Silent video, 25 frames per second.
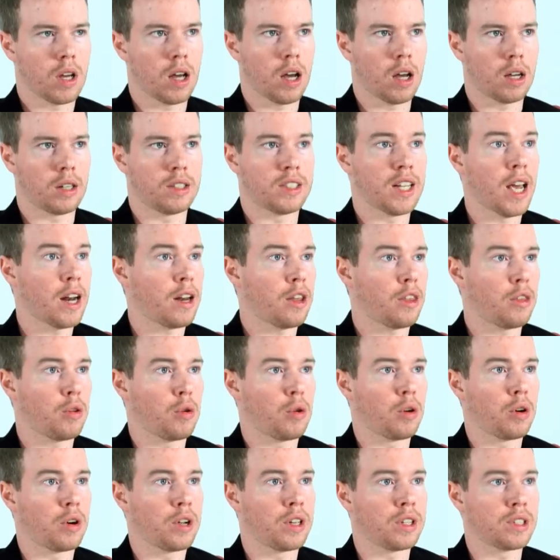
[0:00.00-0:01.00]

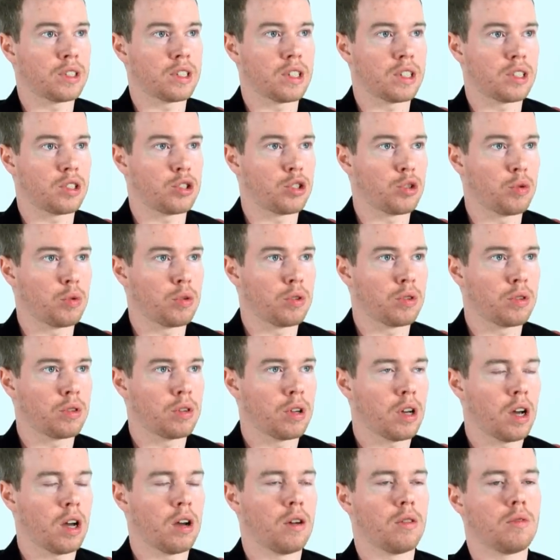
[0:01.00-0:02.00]
Denethor is the
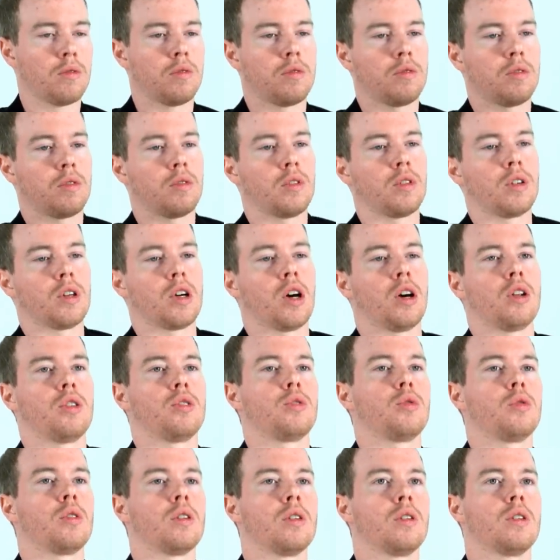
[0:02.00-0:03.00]
steward of
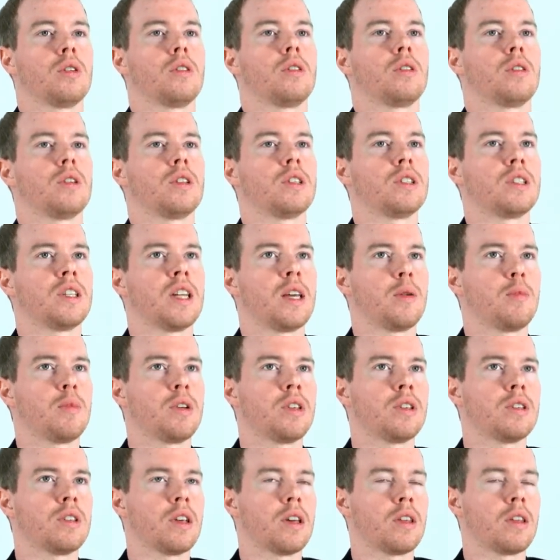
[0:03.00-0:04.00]
Gondor. His name
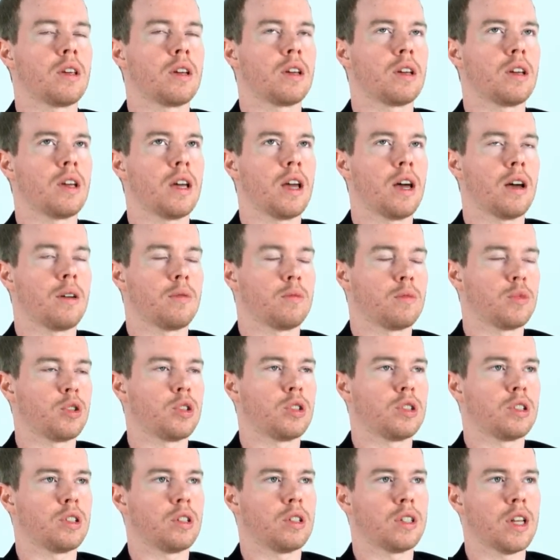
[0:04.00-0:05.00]
is, I think,
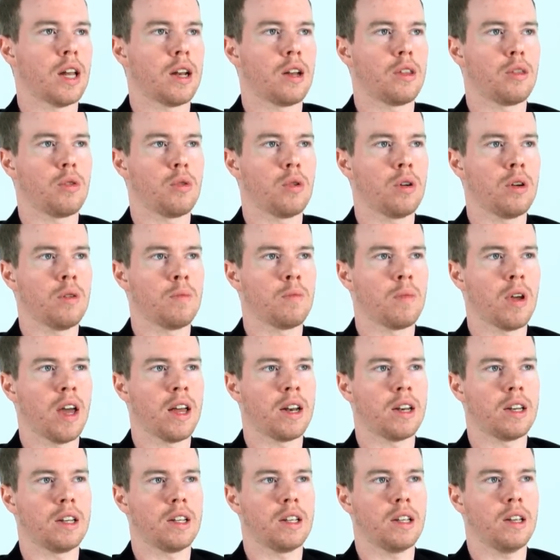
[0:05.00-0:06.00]
Denethor.
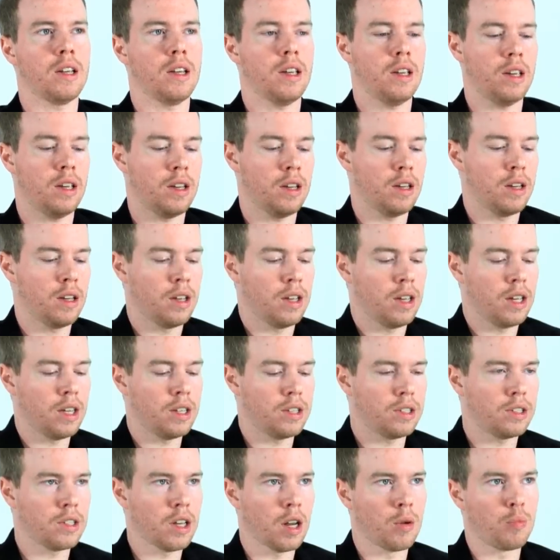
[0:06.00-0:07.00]
And
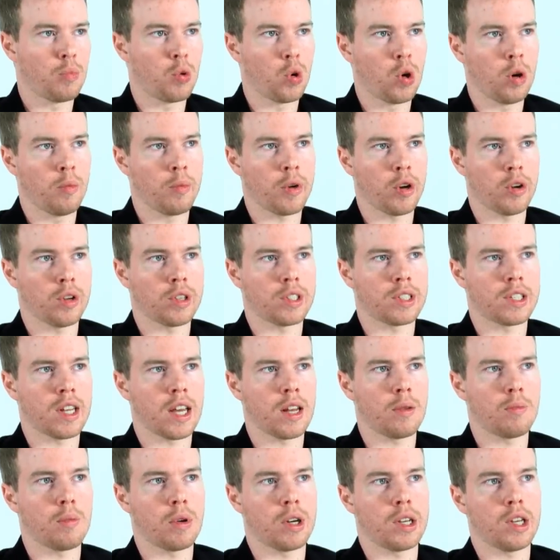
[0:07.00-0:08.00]
his son Boromir is
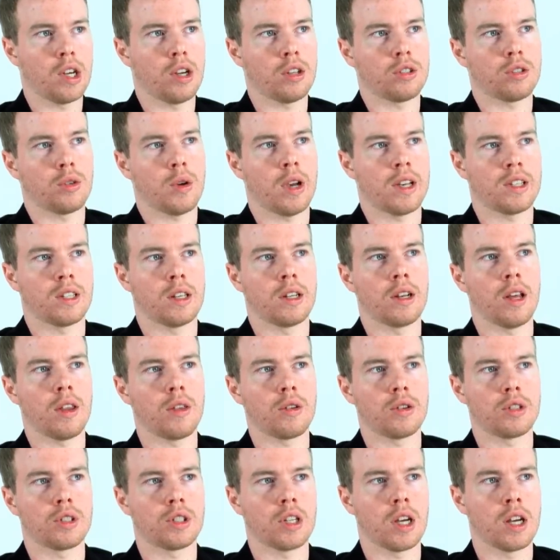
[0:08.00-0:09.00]
dead, but he also has
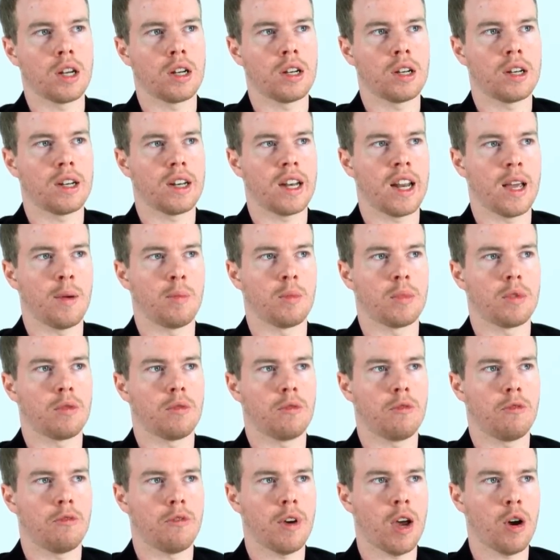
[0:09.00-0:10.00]
another son named
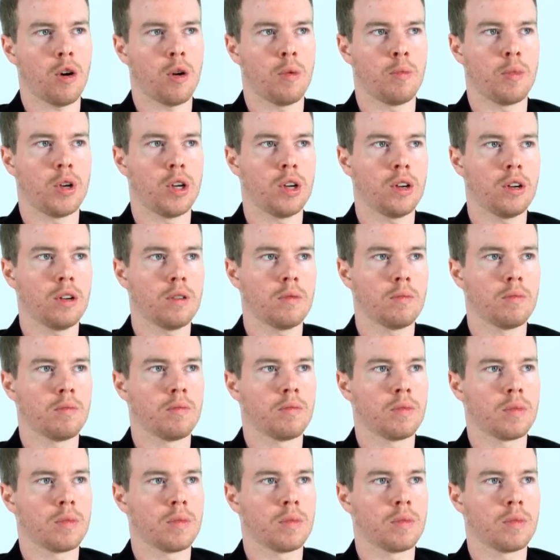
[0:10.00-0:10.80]
Faramir,